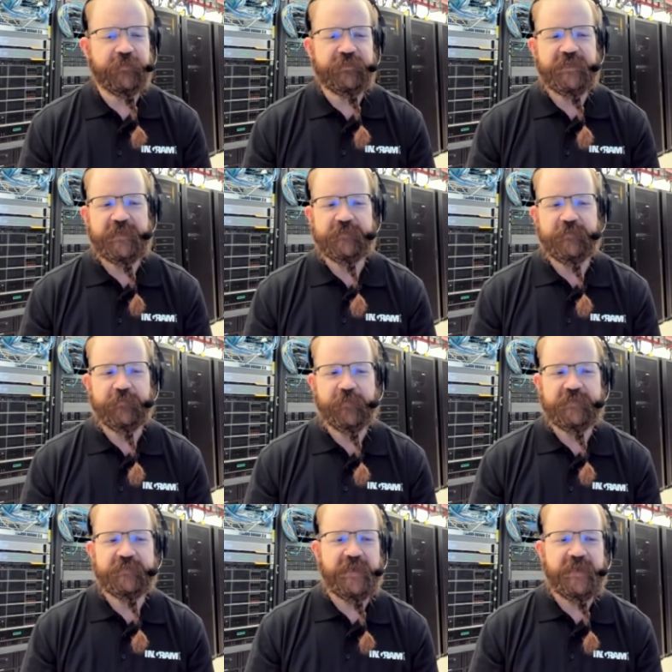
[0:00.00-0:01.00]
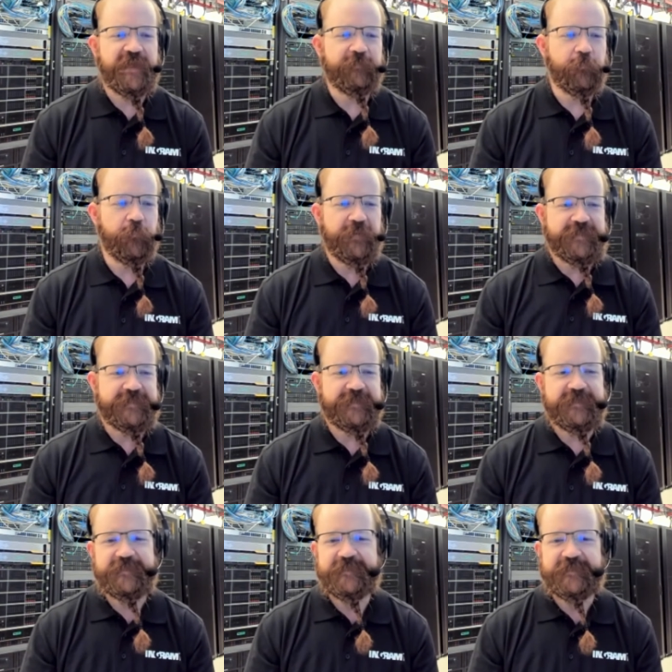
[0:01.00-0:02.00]
to reach out to us at
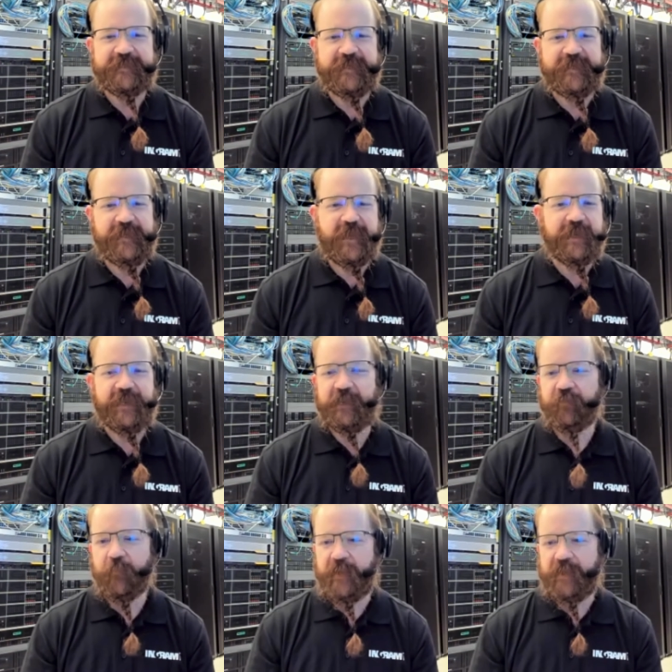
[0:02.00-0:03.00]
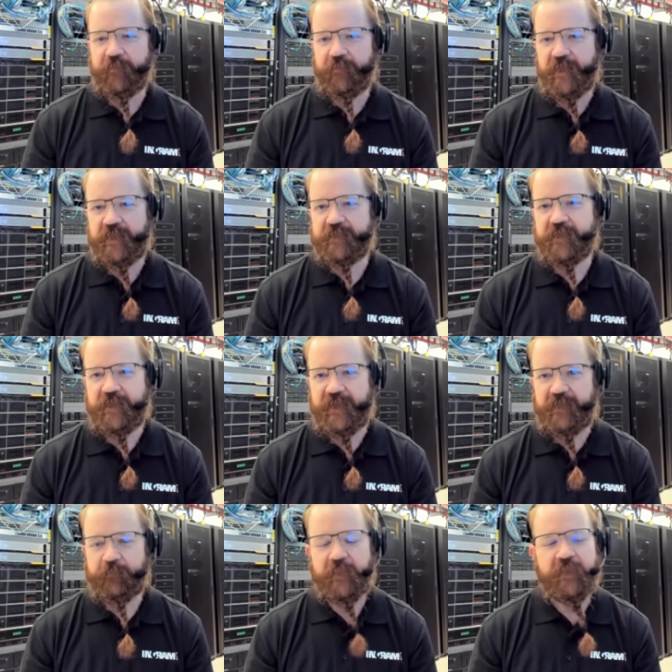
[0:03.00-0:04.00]

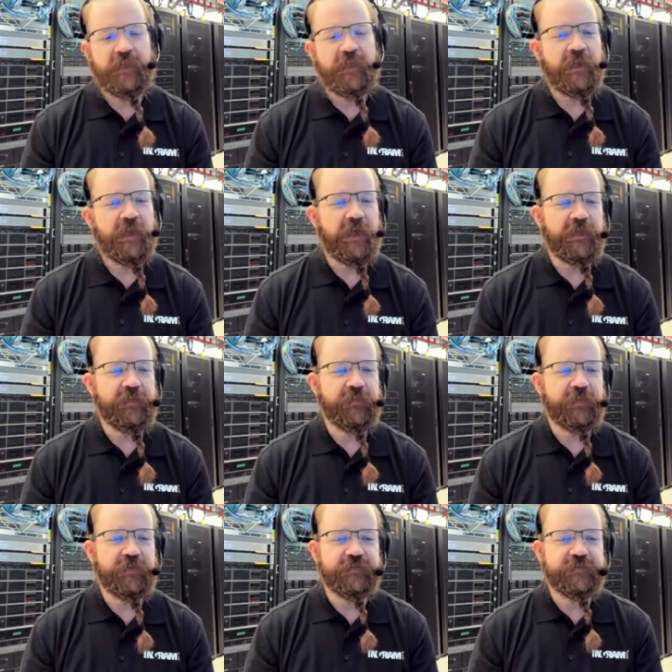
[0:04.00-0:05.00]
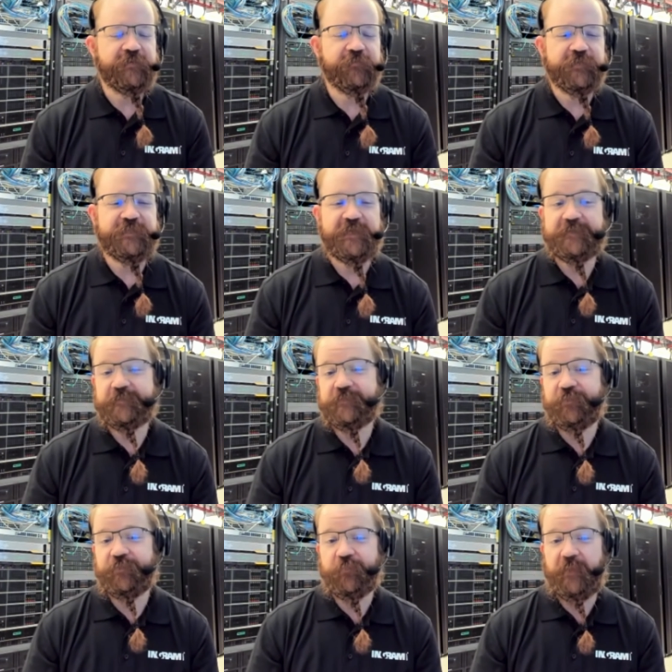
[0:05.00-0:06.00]
btc@ingrammicro.com. You can also reach
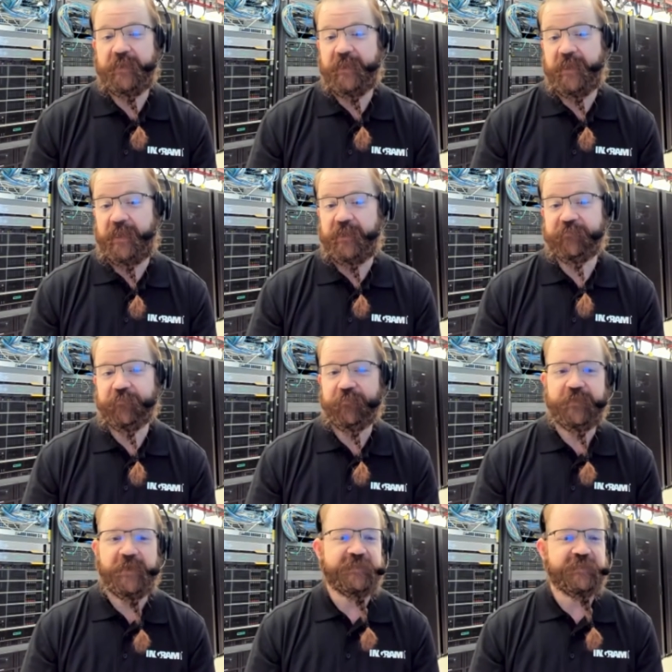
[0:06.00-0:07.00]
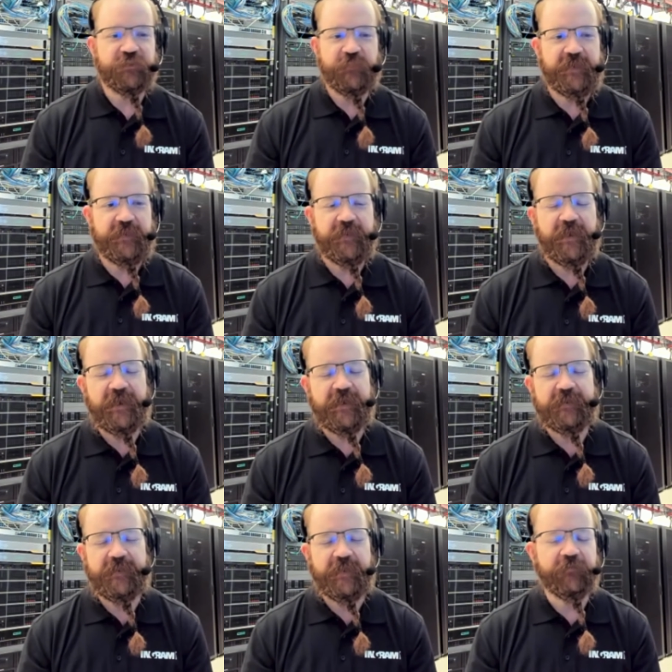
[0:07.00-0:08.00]
out to me,
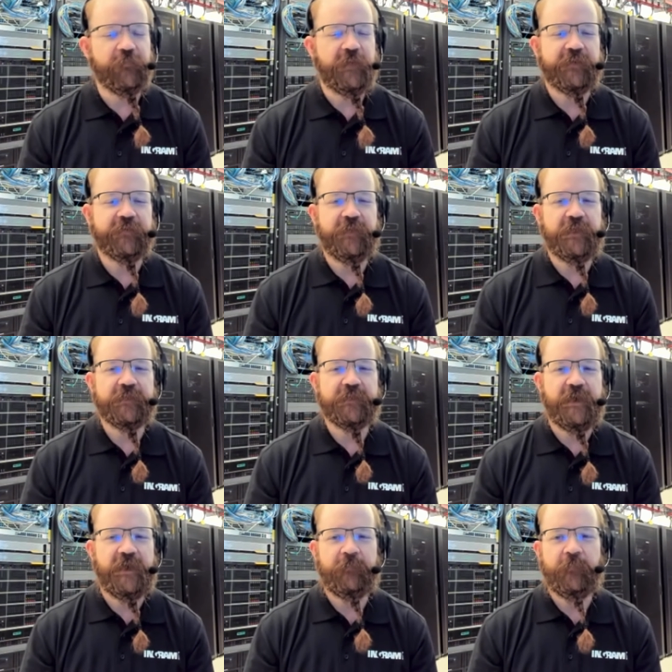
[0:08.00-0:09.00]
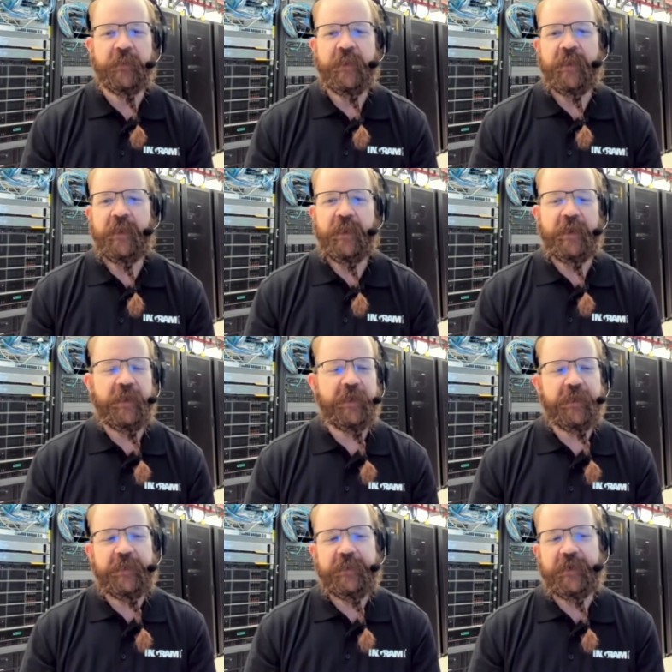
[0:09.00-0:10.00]
andrew.schmidt@ingrammicro.com.
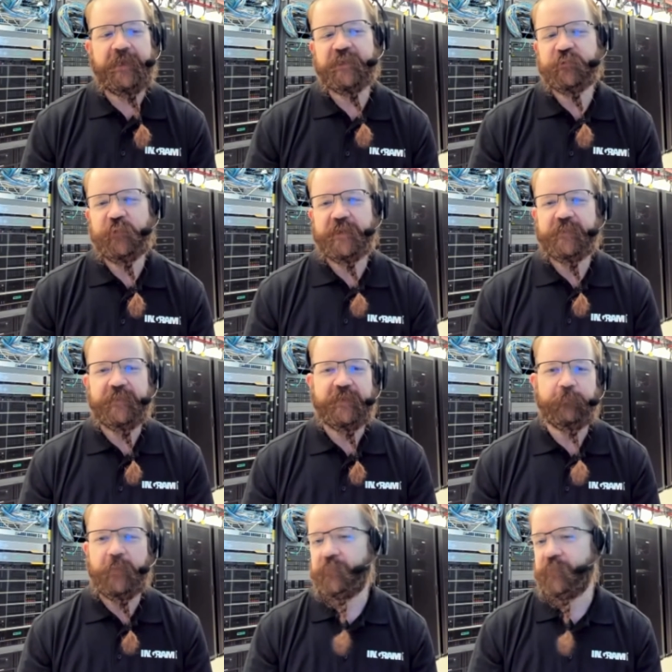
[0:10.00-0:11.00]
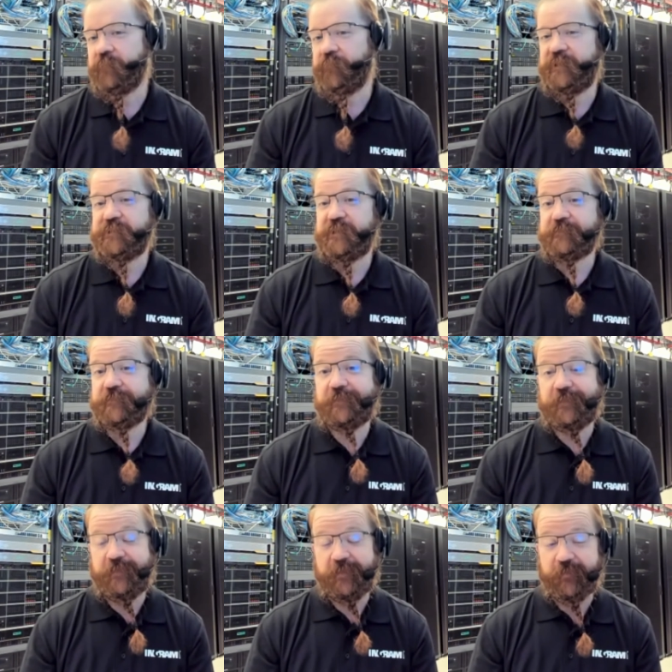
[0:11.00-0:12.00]
And I expect that people can reach out
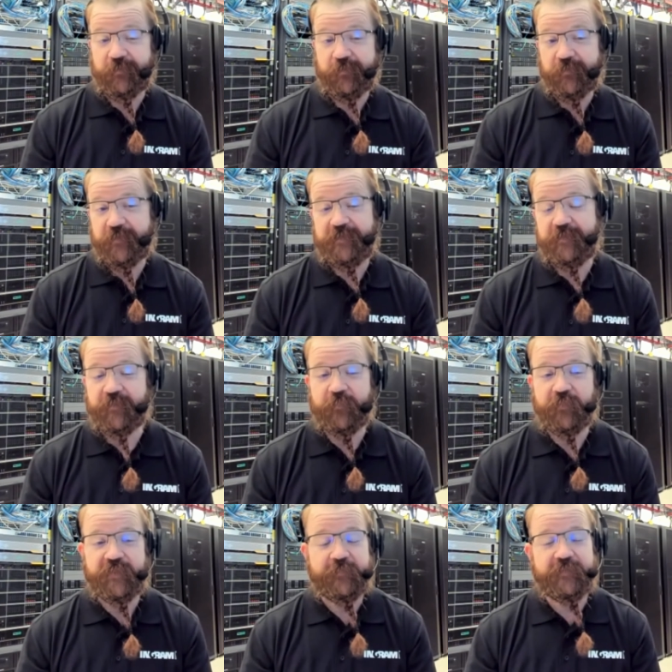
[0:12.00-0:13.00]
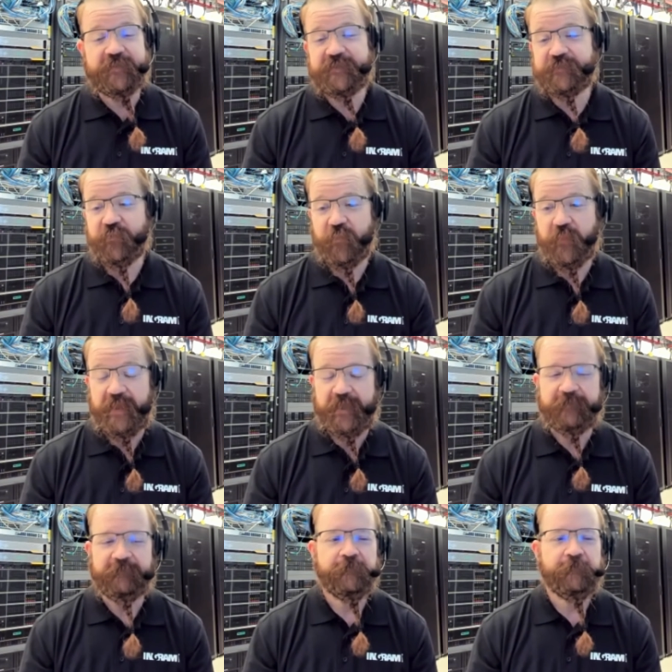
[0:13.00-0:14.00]
to you and you can put them in touch with
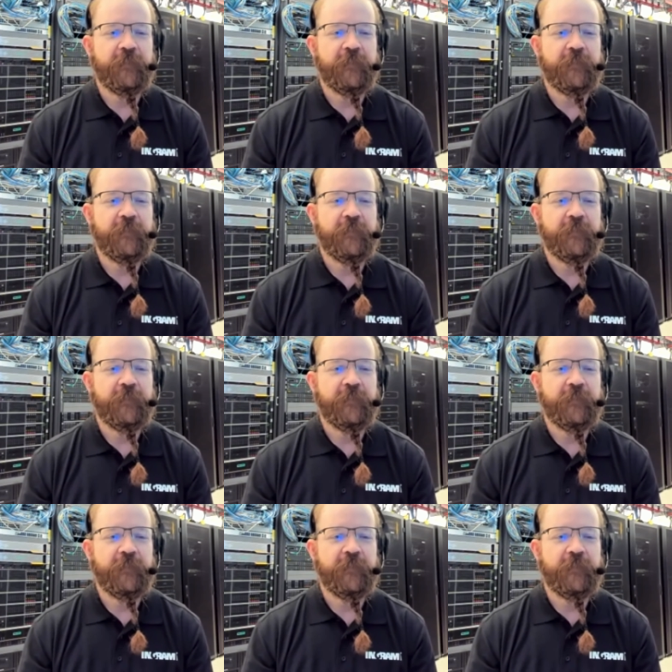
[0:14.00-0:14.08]
me.